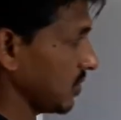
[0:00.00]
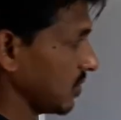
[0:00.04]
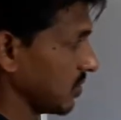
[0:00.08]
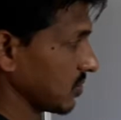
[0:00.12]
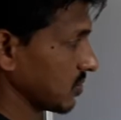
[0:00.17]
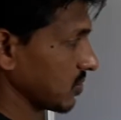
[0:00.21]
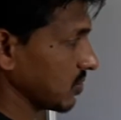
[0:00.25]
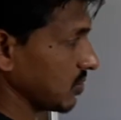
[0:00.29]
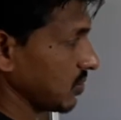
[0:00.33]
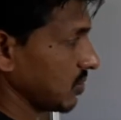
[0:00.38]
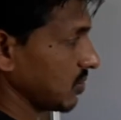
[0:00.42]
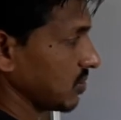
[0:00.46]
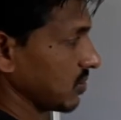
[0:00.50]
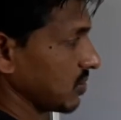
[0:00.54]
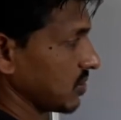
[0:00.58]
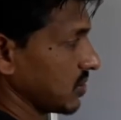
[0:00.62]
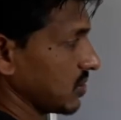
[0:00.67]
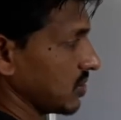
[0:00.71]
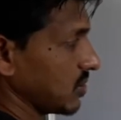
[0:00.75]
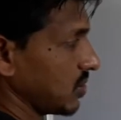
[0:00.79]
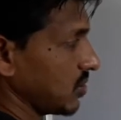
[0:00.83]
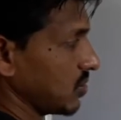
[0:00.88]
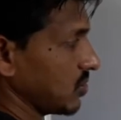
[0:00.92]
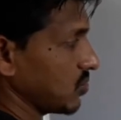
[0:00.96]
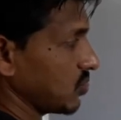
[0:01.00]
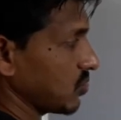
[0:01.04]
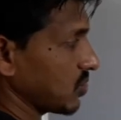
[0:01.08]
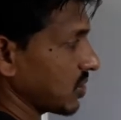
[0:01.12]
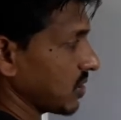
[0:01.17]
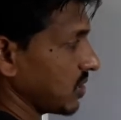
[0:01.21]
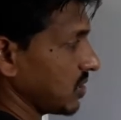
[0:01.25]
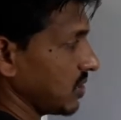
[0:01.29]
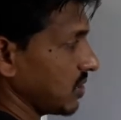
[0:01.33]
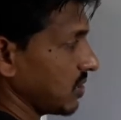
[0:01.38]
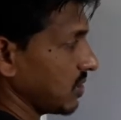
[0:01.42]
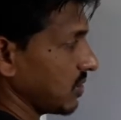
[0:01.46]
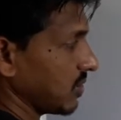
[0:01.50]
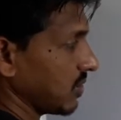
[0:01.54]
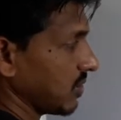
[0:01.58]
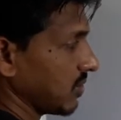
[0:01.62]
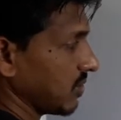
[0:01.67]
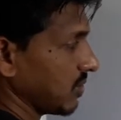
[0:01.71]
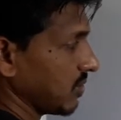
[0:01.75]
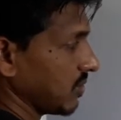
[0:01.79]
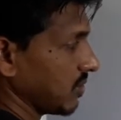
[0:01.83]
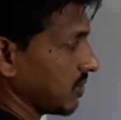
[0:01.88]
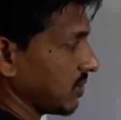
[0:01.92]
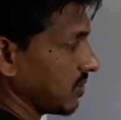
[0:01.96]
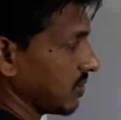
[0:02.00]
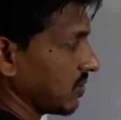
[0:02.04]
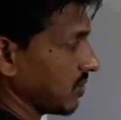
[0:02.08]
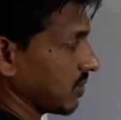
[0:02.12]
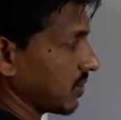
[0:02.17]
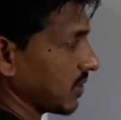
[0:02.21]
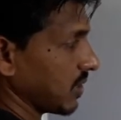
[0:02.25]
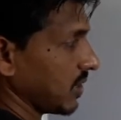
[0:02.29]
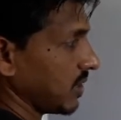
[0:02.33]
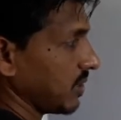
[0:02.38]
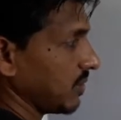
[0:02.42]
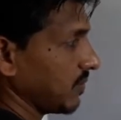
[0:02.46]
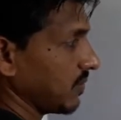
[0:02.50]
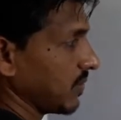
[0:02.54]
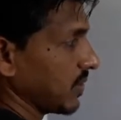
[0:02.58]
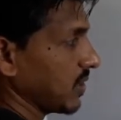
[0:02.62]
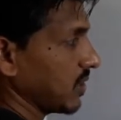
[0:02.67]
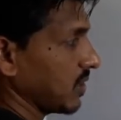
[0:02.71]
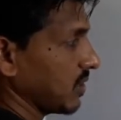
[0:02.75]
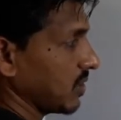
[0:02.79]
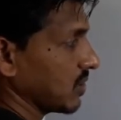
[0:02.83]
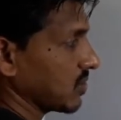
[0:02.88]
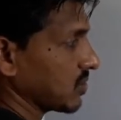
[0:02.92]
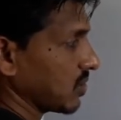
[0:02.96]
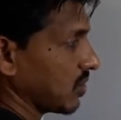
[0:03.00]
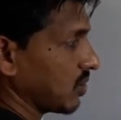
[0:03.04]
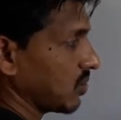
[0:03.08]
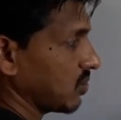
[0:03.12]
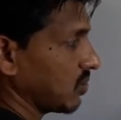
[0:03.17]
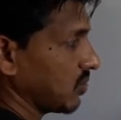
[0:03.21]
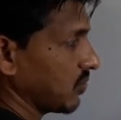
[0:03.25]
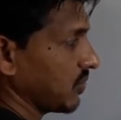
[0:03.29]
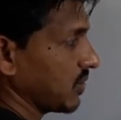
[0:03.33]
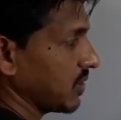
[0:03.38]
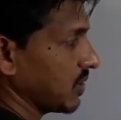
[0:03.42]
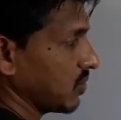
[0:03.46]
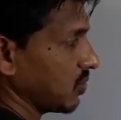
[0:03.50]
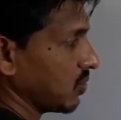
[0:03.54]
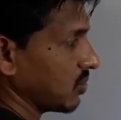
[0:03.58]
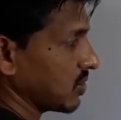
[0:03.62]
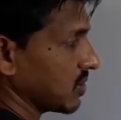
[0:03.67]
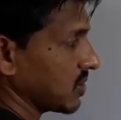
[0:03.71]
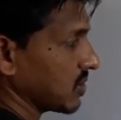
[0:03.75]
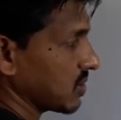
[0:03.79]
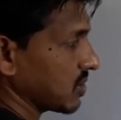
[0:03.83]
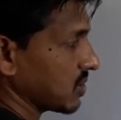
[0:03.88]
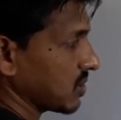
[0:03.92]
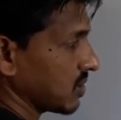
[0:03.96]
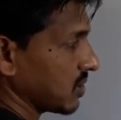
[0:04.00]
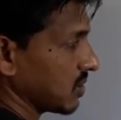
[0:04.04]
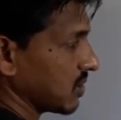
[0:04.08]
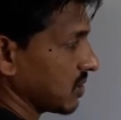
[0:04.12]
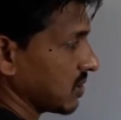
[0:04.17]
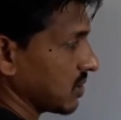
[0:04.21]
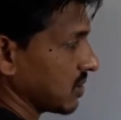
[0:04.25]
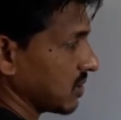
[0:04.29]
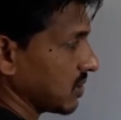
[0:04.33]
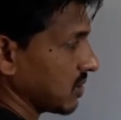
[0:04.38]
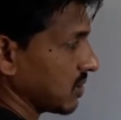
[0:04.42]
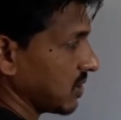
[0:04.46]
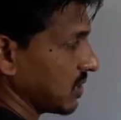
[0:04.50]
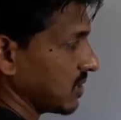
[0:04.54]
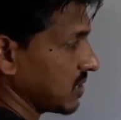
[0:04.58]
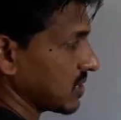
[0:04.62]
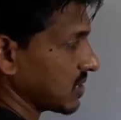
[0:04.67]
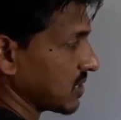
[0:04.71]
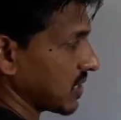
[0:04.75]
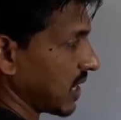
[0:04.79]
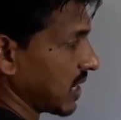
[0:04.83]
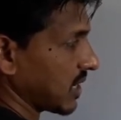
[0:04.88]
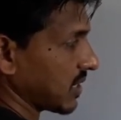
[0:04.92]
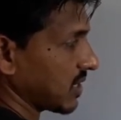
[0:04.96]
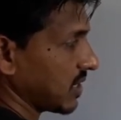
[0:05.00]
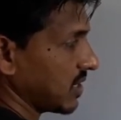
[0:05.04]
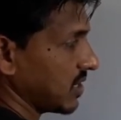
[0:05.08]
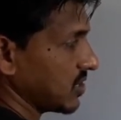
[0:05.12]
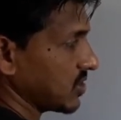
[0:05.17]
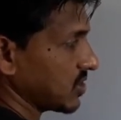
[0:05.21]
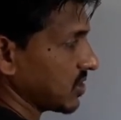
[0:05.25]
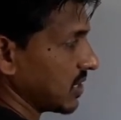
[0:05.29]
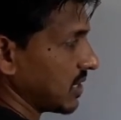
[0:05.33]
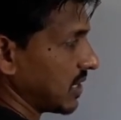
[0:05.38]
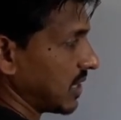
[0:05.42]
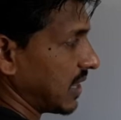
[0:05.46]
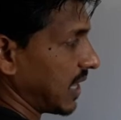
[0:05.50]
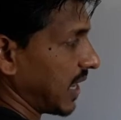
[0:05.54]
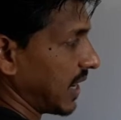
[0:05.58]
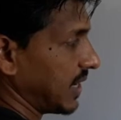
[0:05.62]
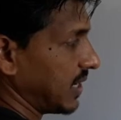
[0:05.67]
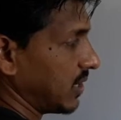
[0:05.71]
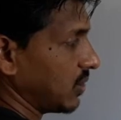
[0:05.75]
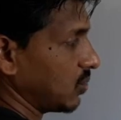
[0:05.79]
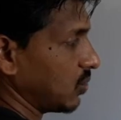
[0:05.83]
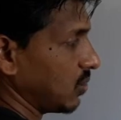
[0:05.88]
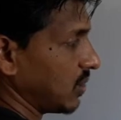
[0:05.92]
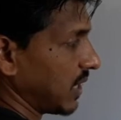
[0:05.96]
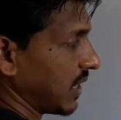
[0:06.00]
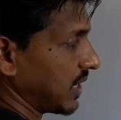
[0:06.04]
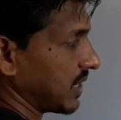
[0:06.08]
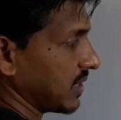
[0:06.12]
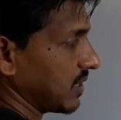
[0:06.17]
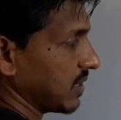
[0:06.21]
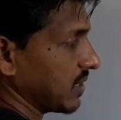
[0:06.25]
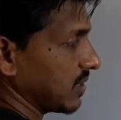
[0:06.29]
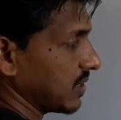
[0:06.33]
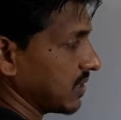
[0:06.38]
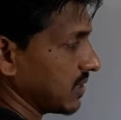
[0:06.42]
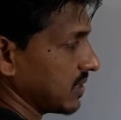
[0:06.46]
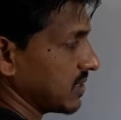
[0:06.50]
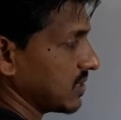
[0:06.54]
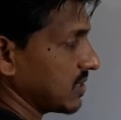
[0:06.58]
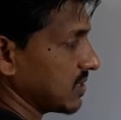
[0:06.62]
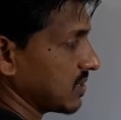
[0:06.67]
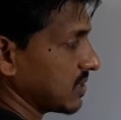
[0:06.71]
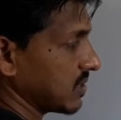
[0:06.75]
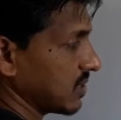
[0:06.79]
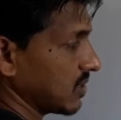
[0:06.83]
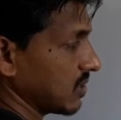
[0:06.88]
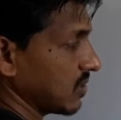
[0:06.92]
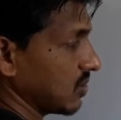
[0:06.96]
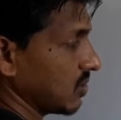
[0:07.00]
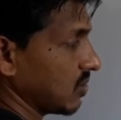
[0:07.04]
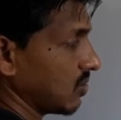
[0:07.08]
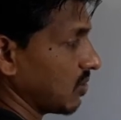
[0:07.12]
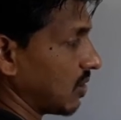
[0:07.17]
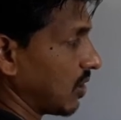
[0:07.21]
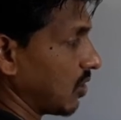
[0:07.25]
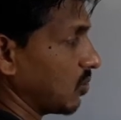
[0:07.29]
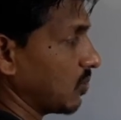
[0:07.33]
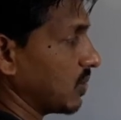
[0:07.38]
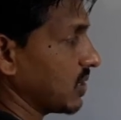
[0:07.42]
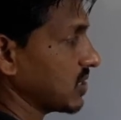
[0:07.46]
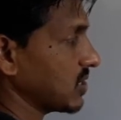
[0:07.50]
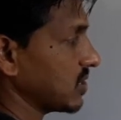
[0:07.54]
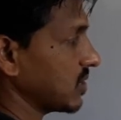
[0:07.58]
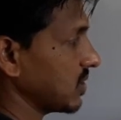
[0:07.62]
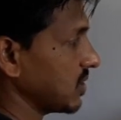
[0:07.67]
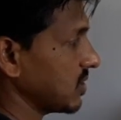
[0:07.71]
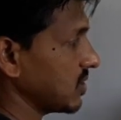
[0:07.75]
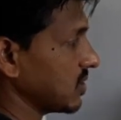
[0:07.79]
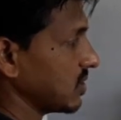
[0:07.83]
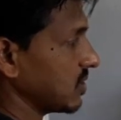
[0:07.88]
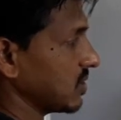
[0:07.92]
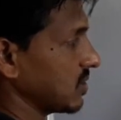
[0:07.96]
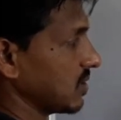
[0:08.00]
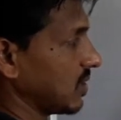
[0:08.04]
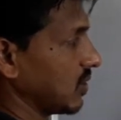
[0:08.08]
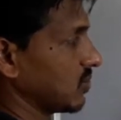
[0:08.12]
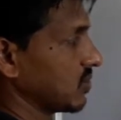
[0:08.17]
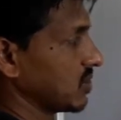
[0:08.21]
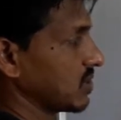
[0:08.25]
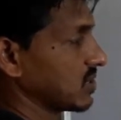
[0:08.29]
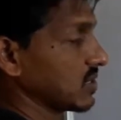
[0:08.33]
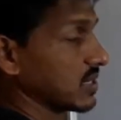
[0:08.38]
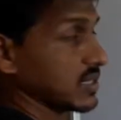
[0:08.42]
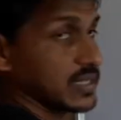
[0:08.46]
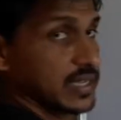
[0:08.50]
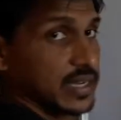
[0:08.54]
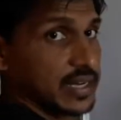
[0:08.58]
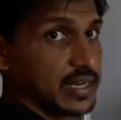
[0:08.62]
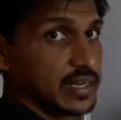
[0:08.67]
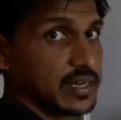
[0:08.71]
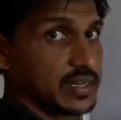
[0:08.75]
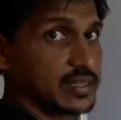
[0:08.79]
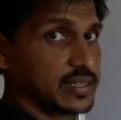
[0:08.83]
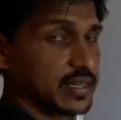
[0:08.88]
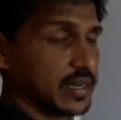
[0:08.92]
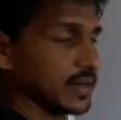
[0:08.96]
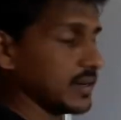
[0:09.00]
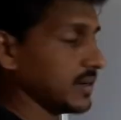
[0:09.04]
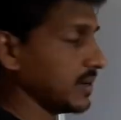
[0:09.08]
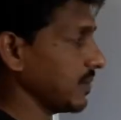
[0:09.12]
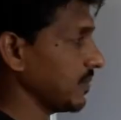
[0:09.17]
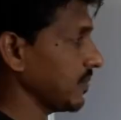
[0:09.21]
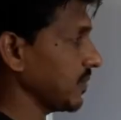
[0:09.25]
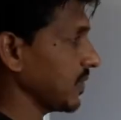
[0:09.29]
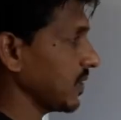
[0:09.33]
So this is your neutral. Okay, so now we know this in star condition, line to line is how much it is. Now this is the secondary side.